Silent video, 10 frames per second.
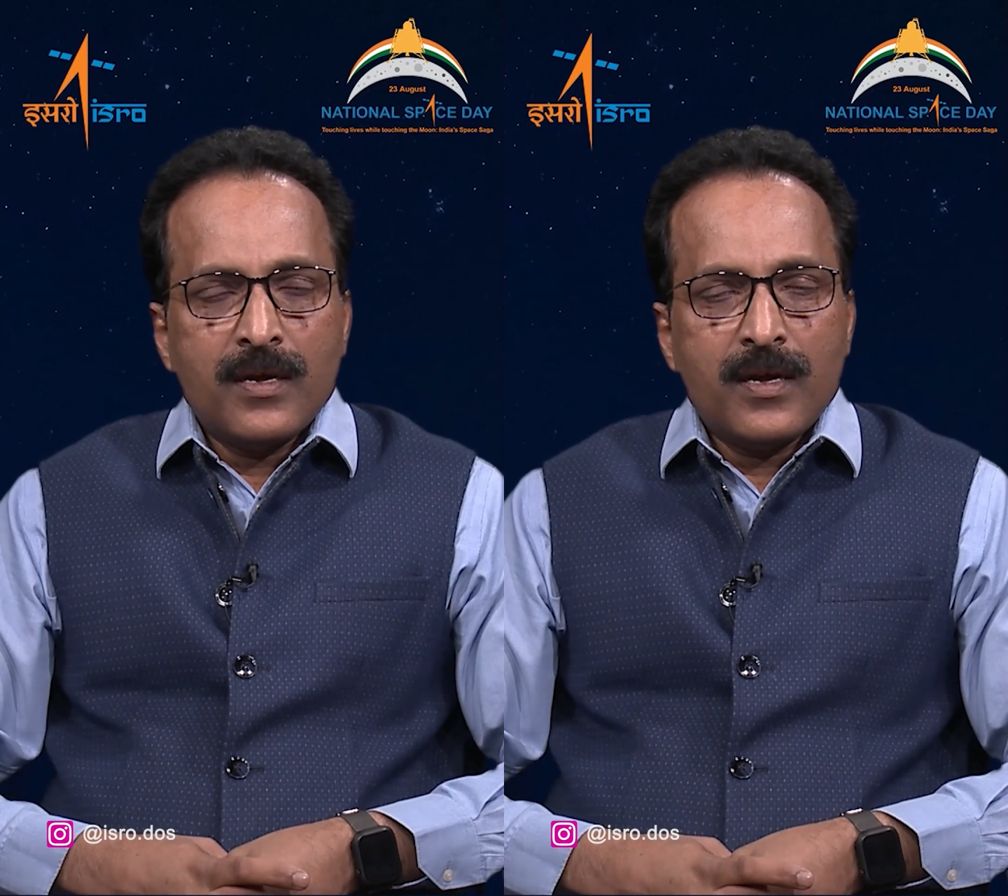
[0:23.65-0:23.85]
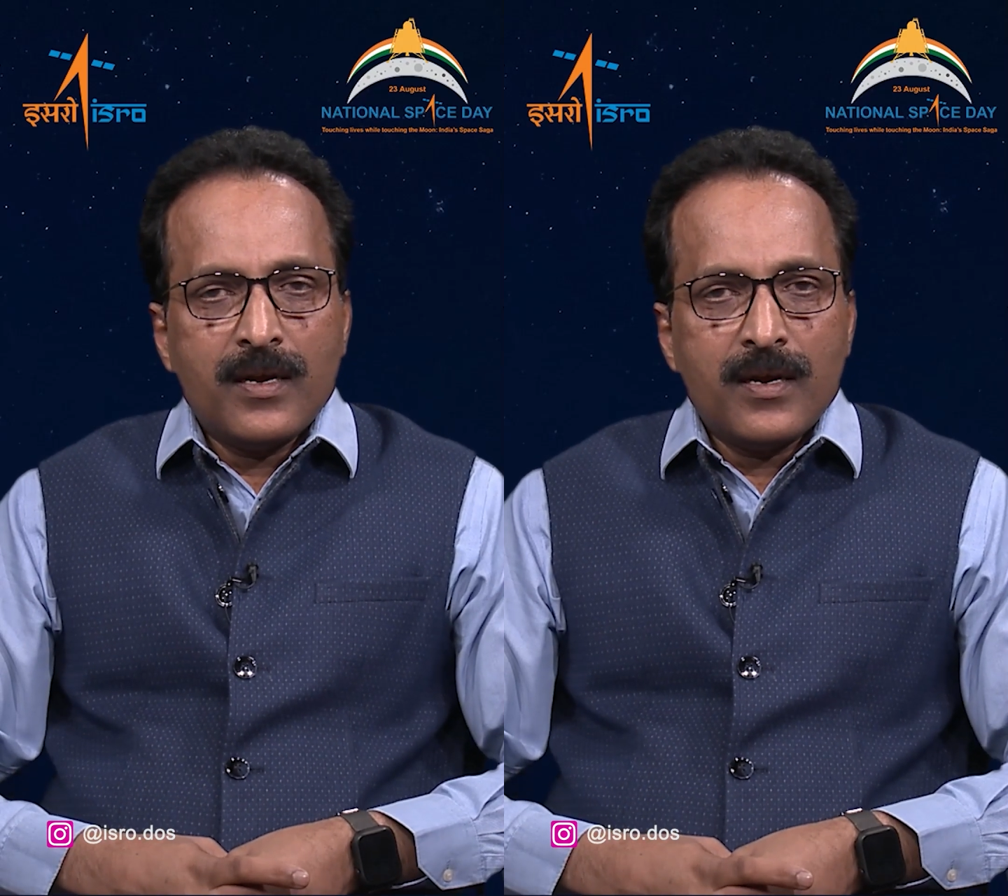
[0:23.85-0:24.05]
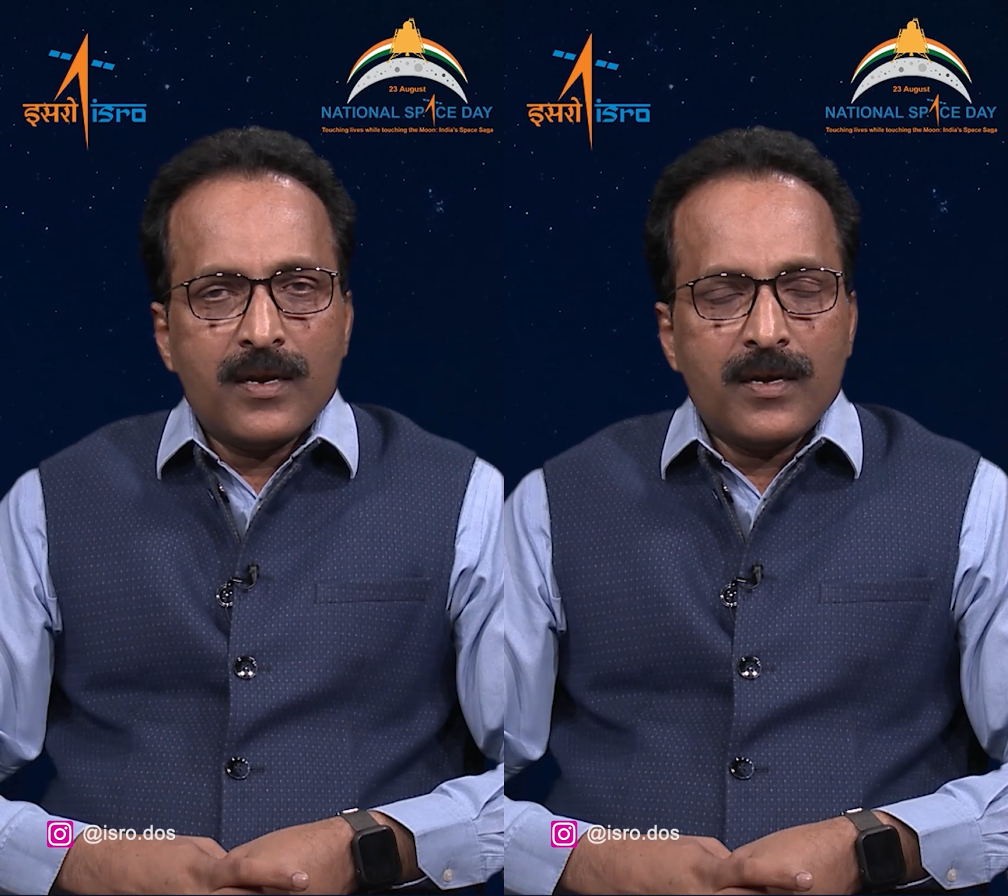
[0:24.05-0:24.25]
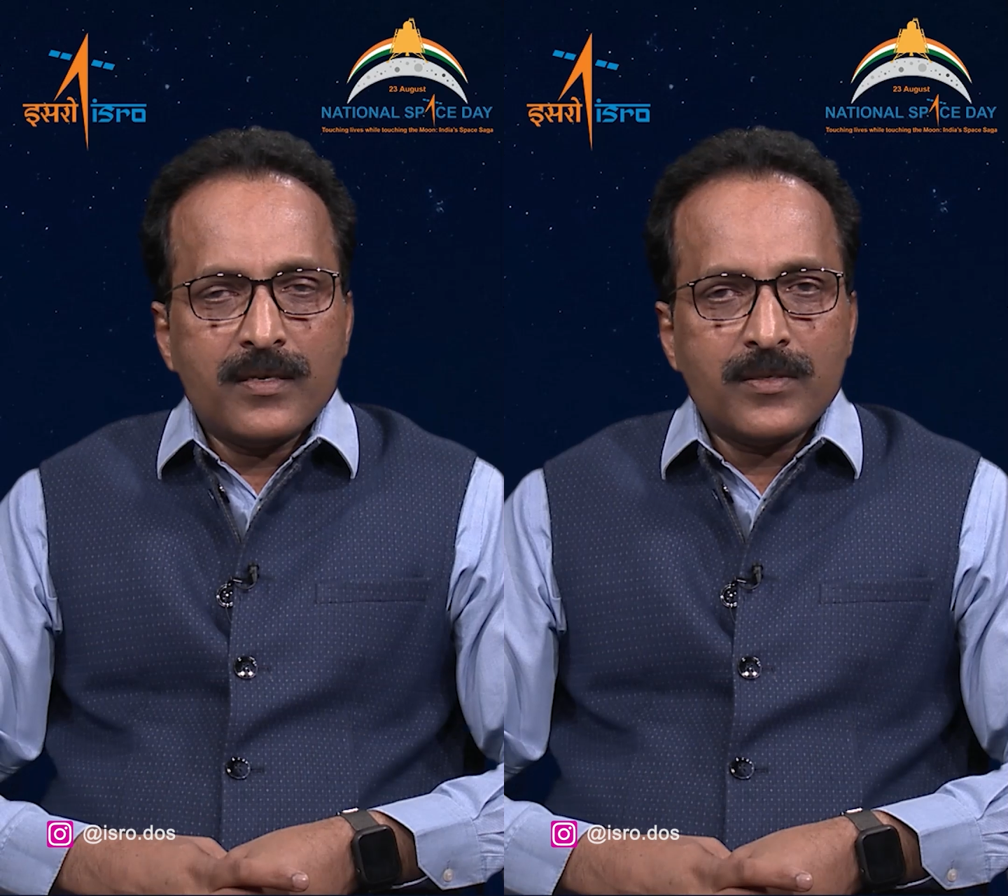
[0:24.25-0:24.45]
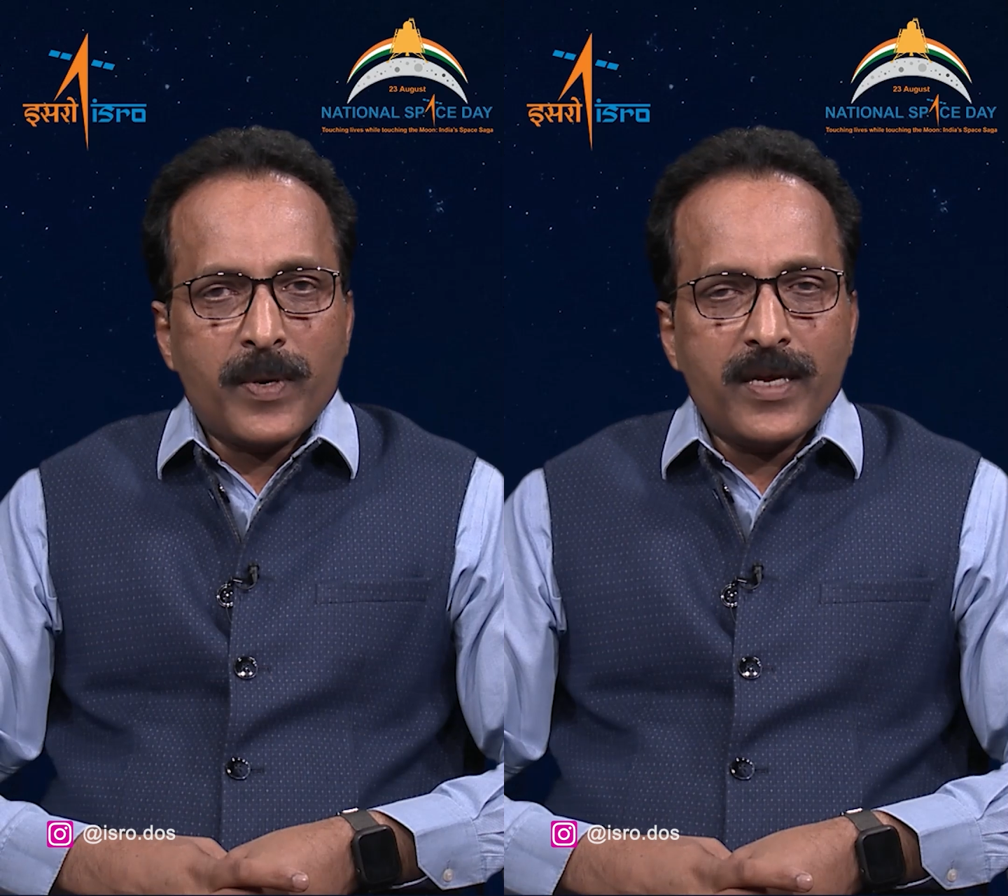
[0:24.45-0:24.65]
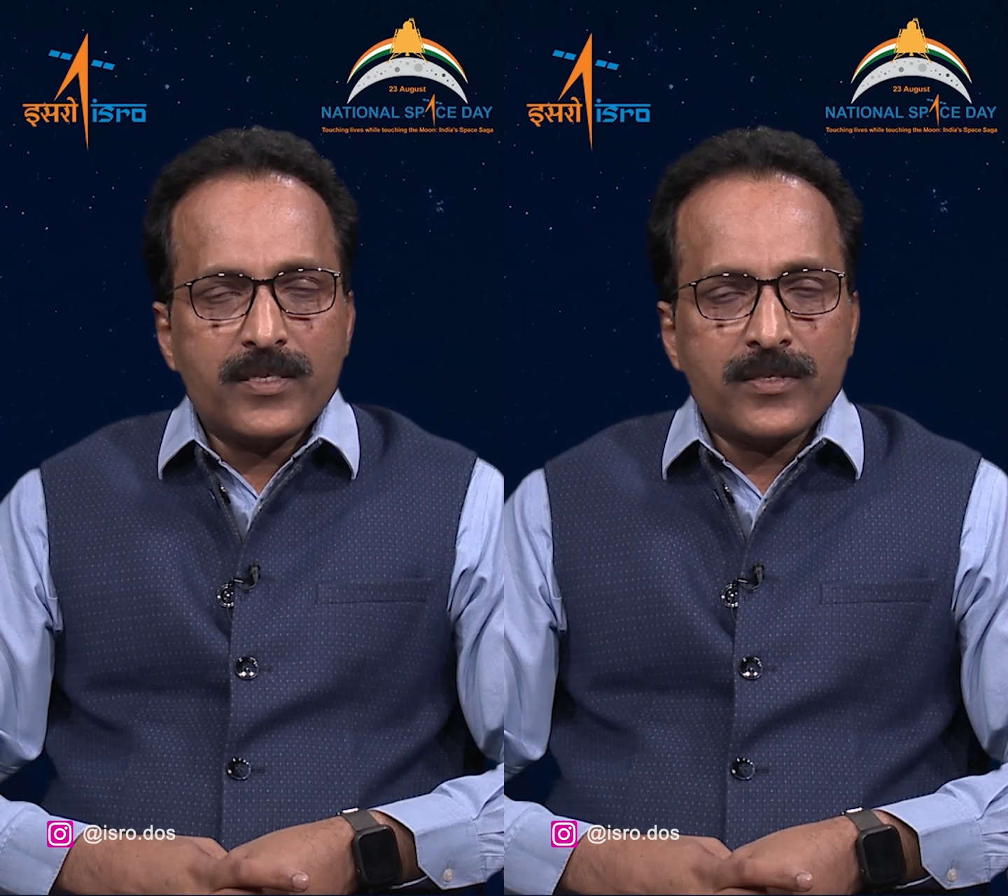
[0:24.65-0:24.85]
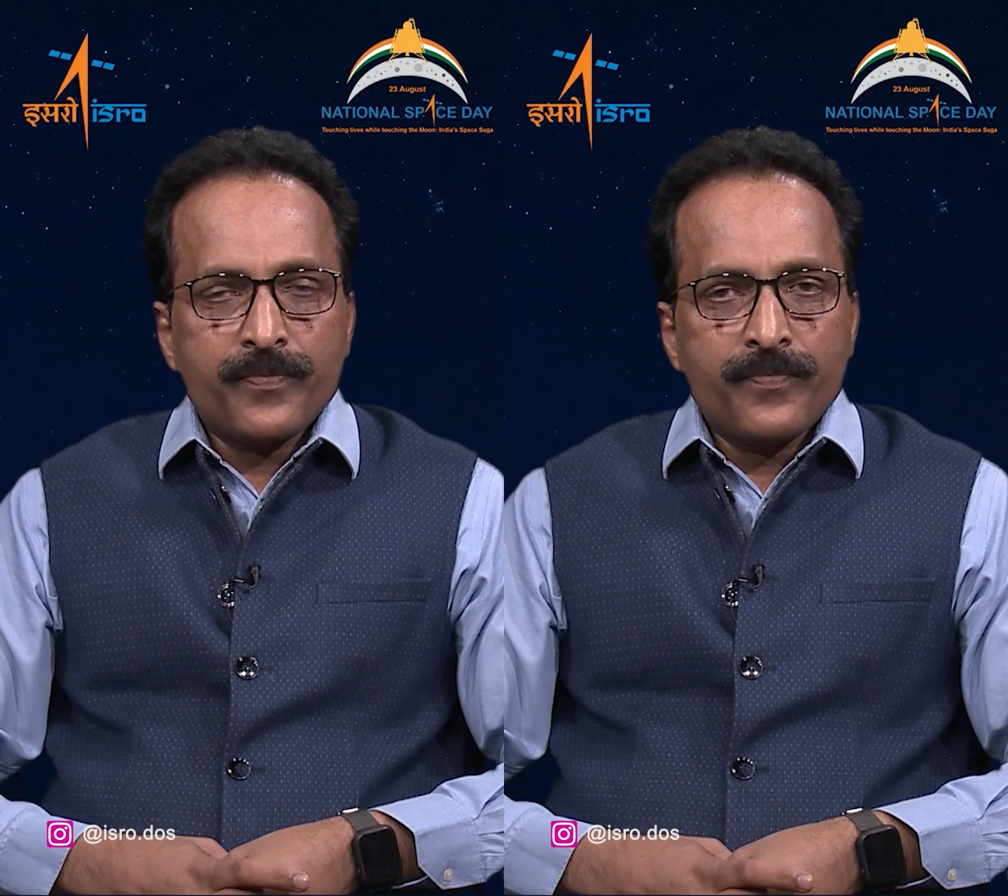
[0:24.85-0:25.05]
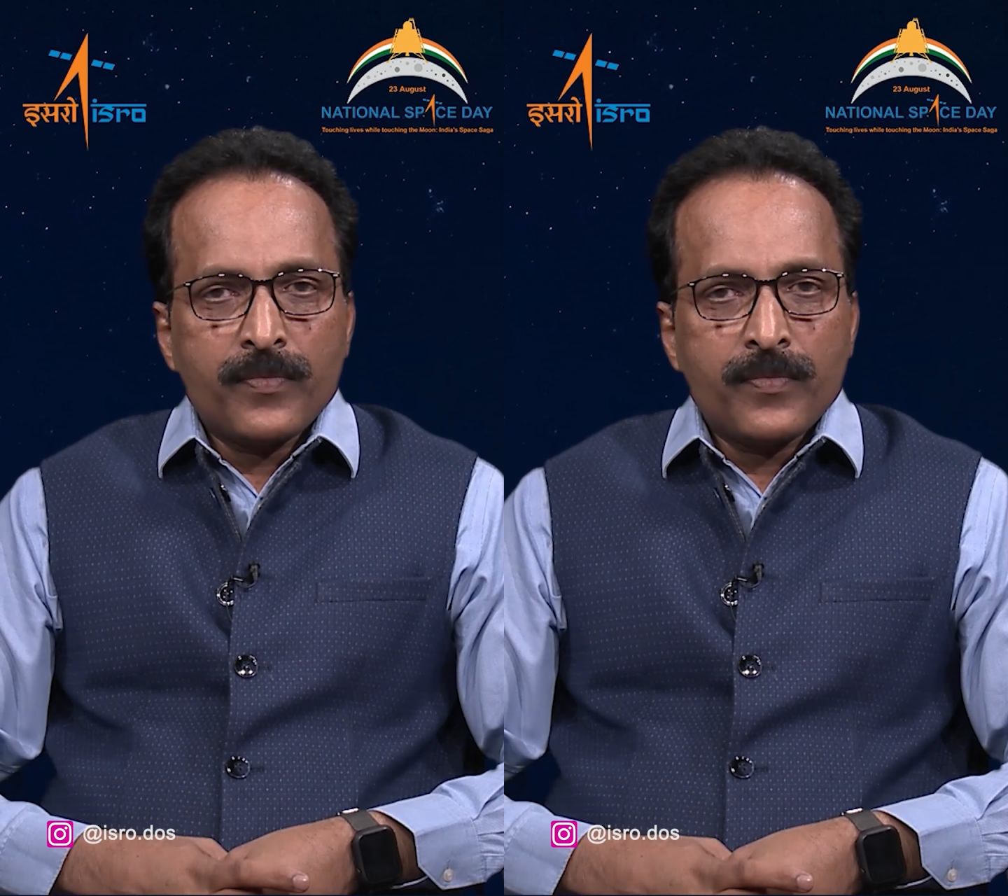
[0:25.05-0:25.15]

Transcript: in space.